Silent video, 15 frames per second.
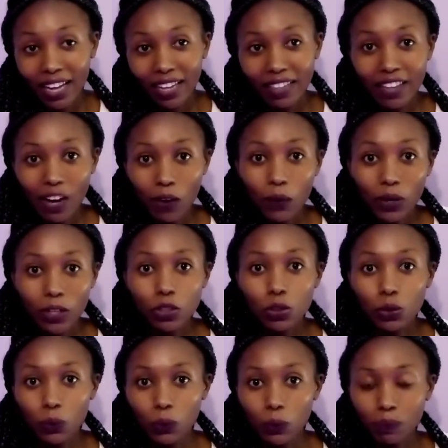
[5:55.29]
They are going
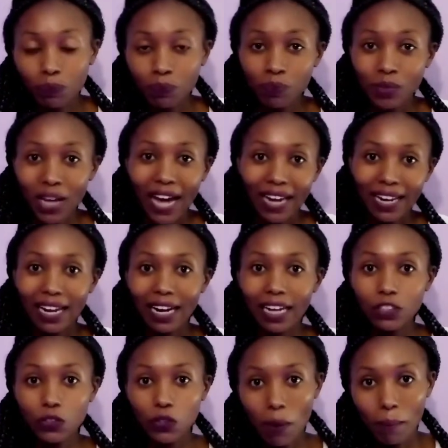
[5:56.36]
to
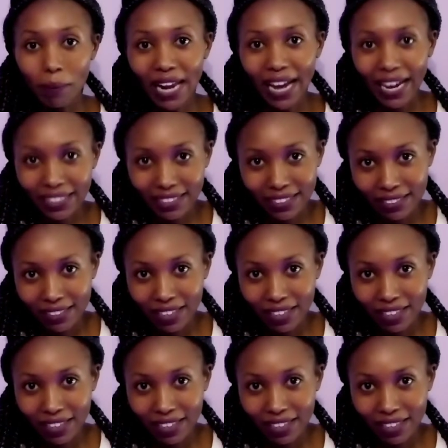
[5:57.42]
analyze your blood.